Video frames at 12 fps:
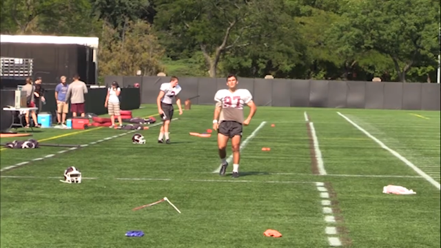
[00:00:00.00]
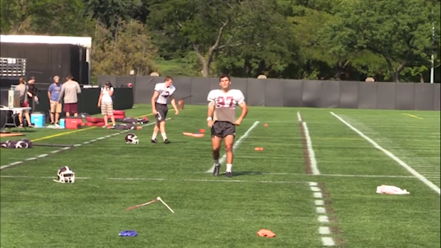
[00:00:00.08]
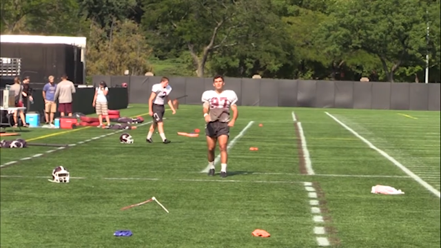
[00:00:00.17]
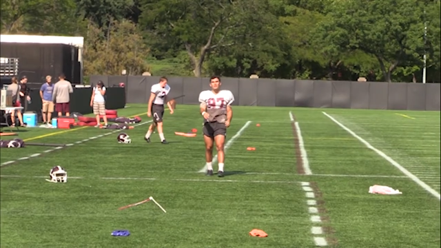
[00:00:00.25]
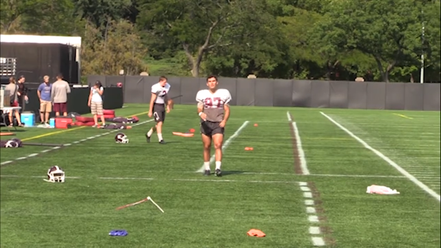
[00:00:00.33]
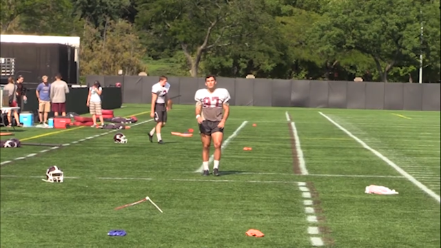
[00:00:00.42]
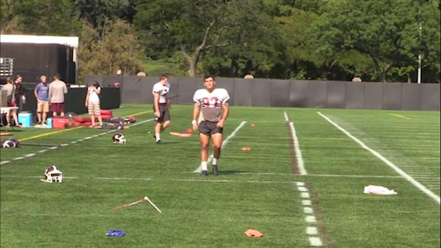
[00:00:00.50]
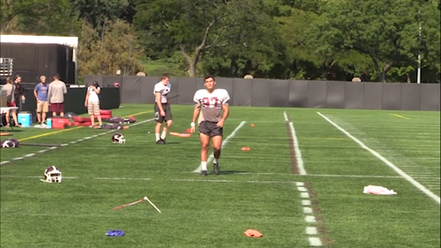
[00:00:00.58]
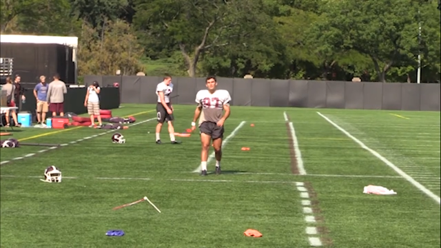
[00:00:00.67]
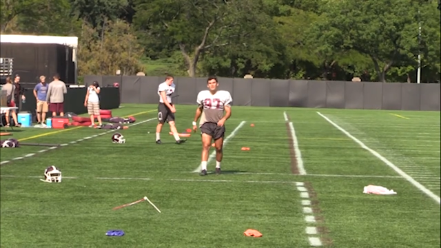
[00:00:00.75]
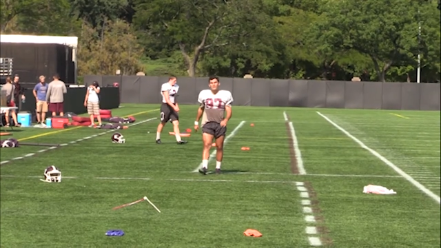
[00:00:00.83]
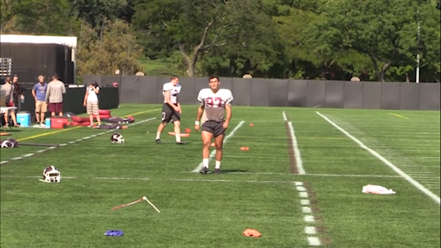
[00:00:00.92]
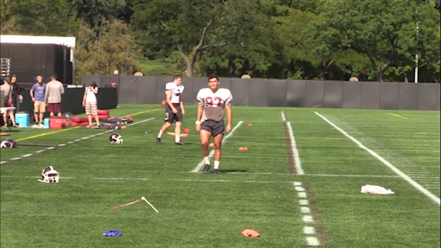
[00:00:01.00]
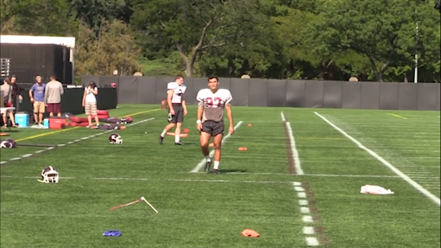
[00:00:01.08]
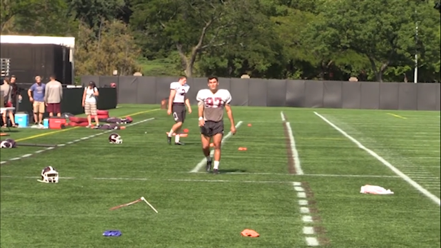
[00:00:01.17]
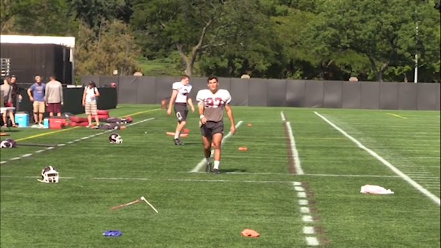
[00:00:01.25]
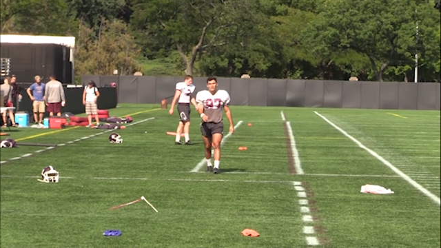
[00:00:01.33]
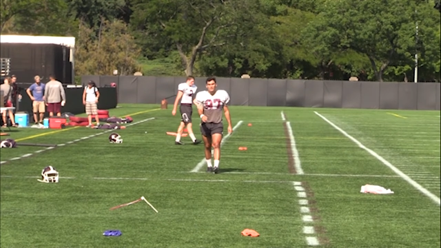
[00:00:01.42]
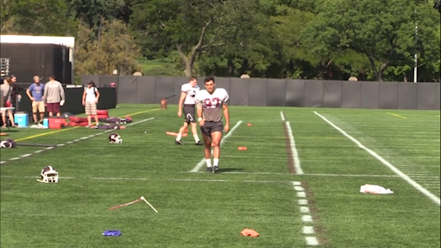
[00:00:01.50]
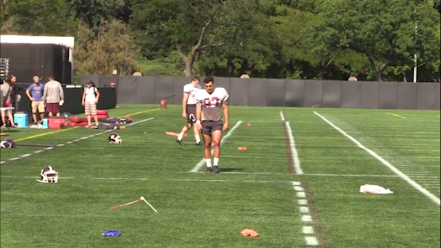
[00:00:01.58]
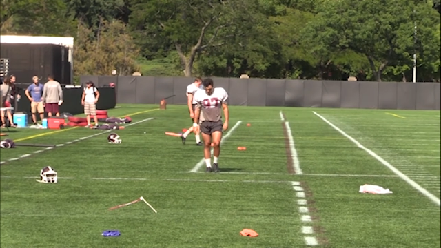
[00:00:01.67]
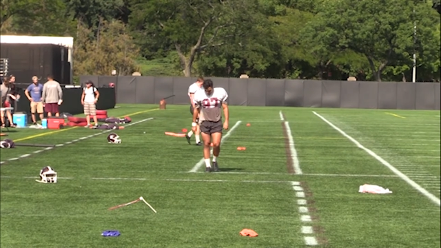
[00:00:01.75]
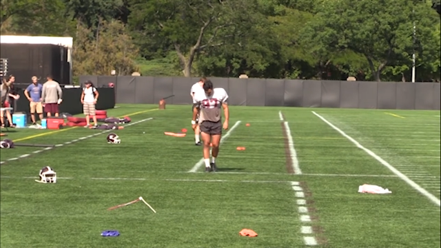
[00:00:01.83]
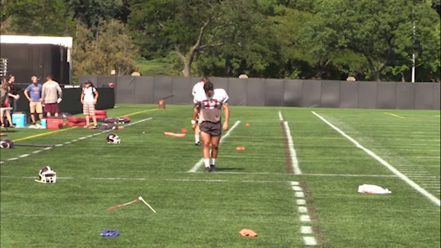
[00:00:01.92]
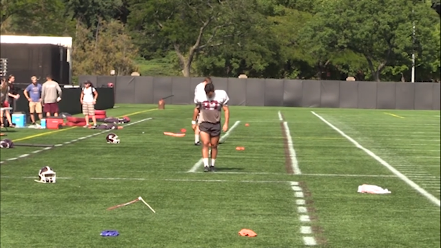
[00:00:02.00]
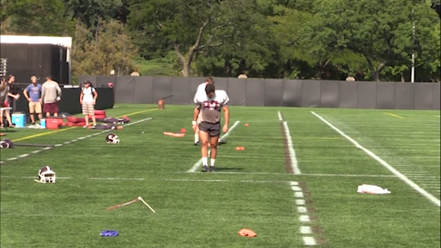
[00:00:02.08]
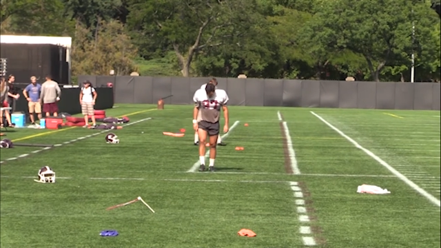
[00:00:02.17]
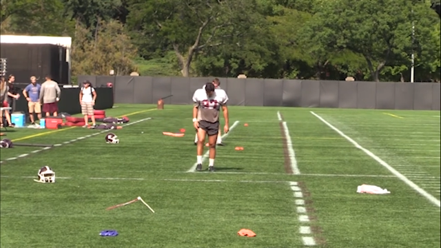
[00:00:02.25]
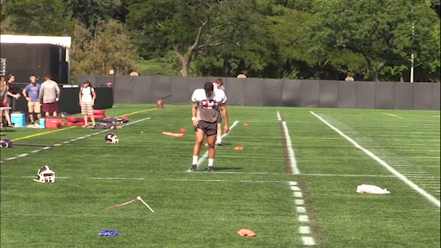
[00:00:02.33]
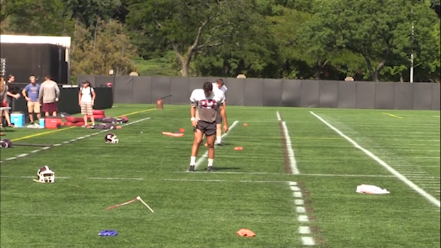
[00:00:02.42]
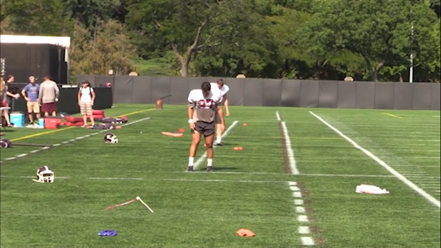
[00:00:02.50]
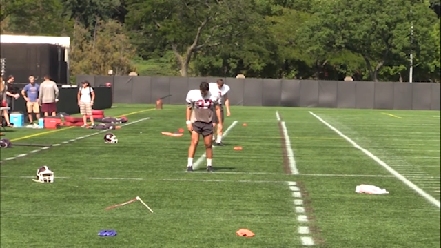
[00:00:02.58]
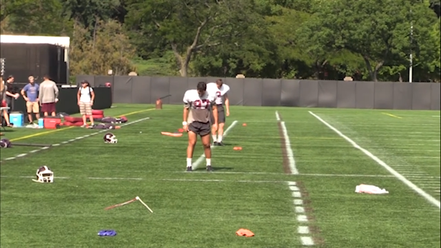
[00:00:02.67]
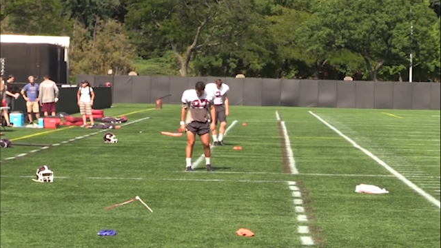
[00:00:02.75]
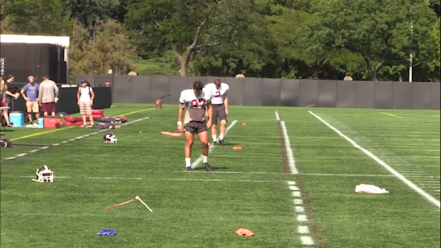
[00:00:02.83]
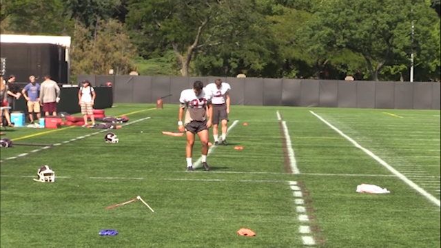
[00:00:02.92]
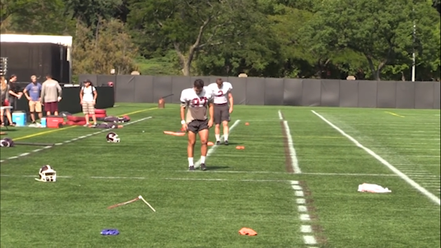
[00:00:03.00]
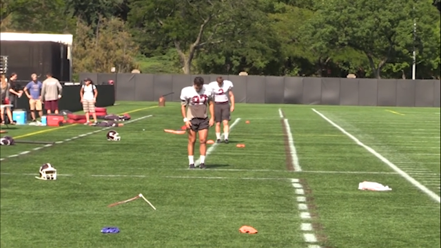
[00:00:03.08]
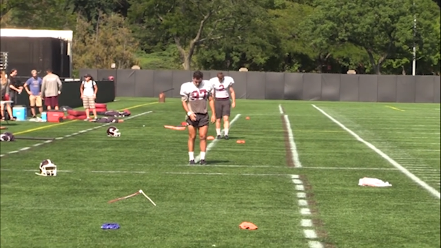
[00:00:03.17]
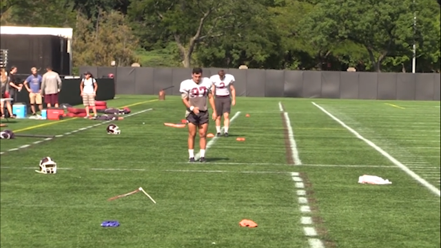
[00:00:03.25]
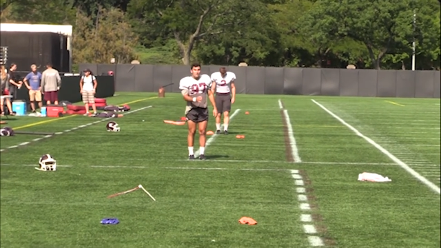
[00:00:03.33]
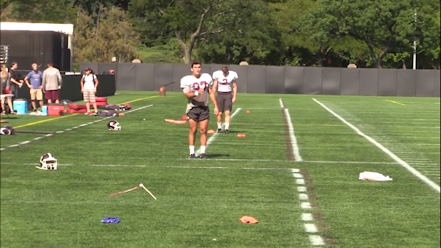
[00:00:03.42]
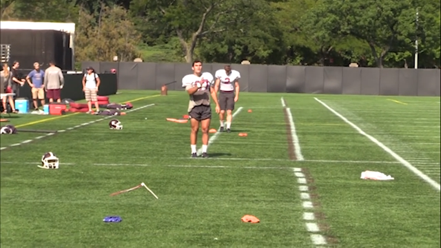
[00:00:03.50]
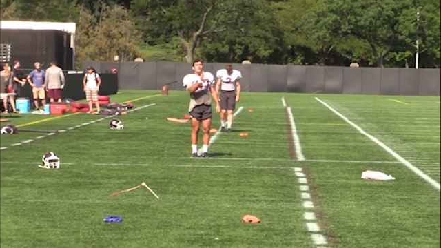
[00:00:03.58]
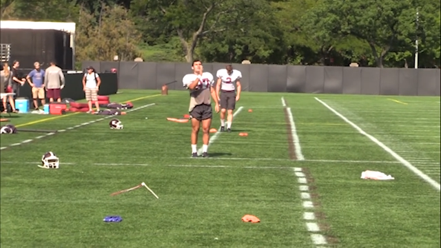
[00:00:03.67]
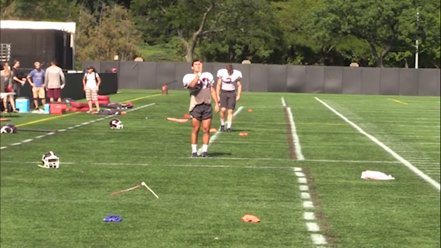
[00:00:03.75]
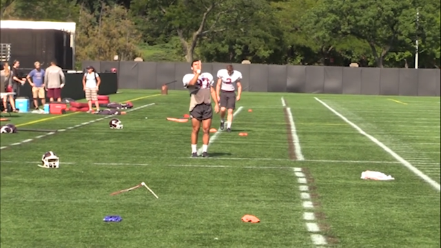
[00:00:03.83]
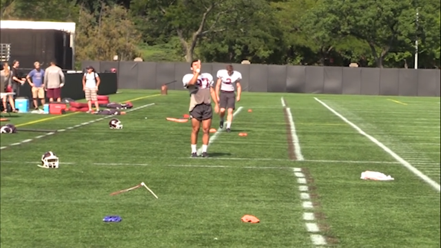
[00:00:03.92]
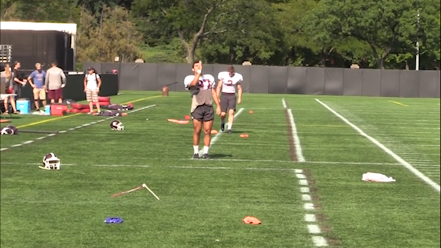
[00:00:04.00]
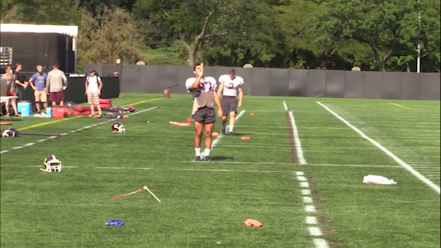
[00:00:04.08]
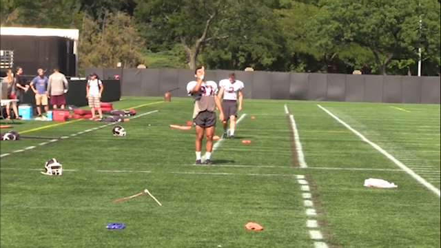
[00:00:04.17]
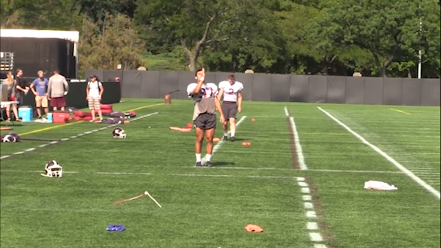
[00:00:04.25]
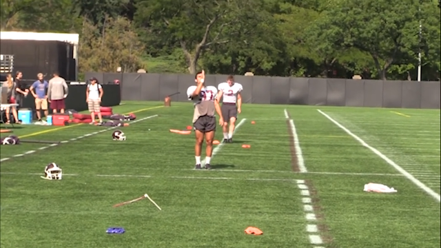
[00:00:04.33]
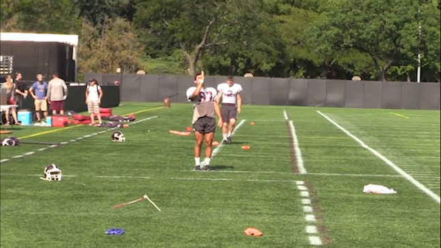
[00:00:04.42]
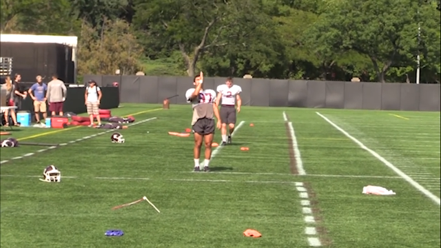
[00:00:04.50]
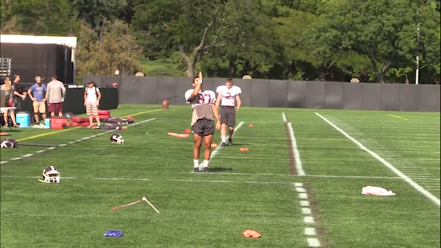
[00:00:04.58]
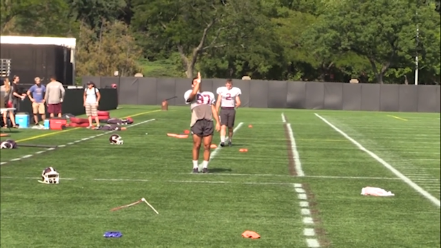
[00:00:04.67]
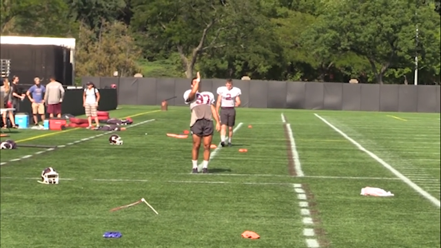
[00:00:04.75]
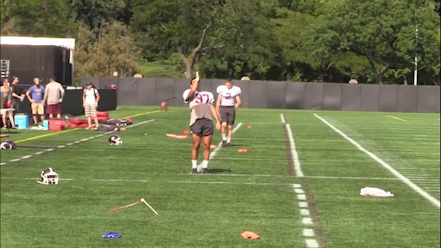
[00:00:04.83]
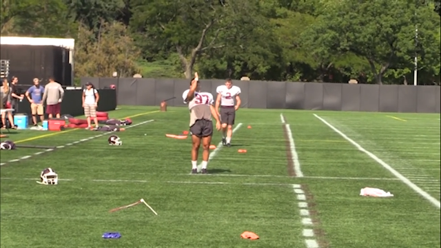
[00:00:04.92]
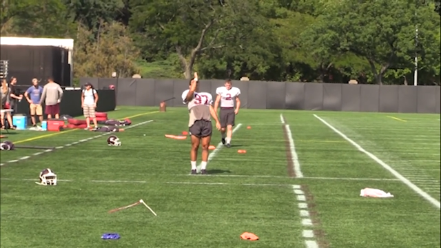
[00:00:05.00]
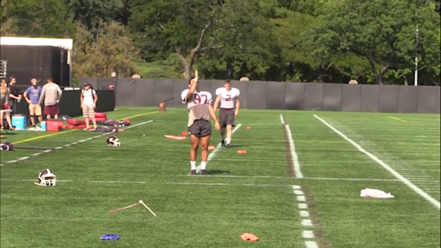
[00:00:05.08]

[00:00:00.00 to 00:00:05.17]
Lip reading: No face is visible, so there are no lips to read.